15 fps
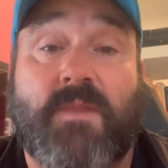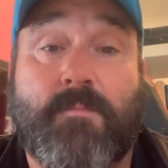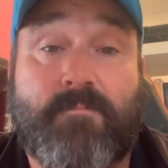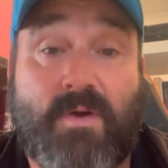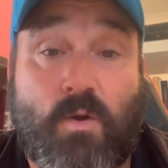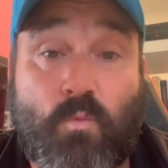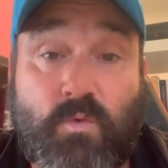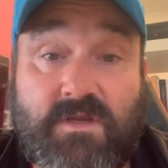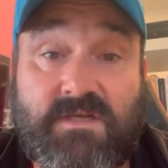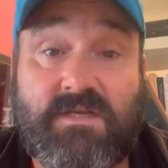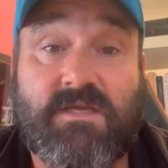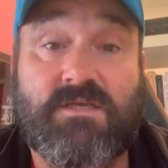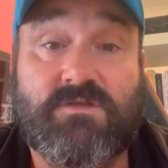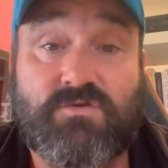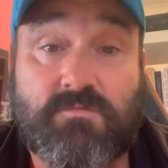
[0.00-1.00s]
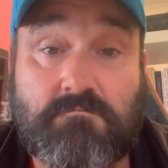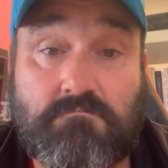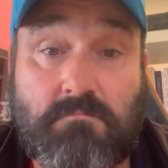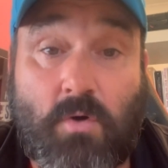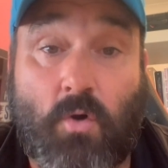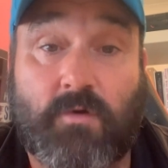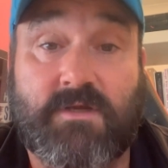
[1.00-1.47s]
But we need to
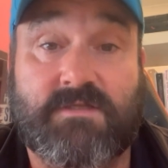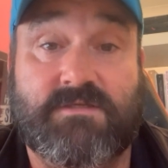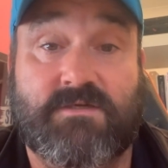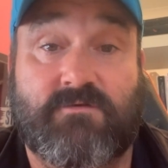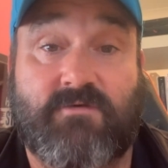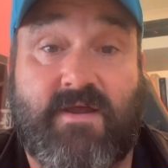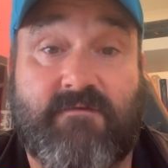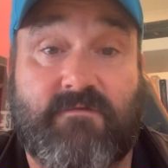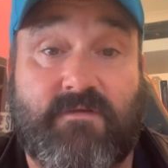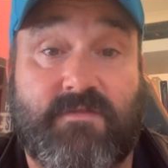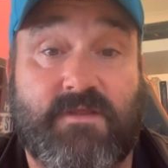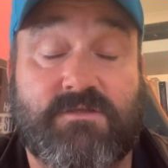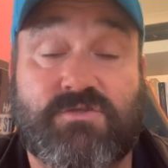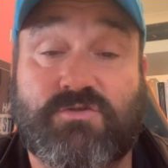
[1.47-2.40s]
monitor everything.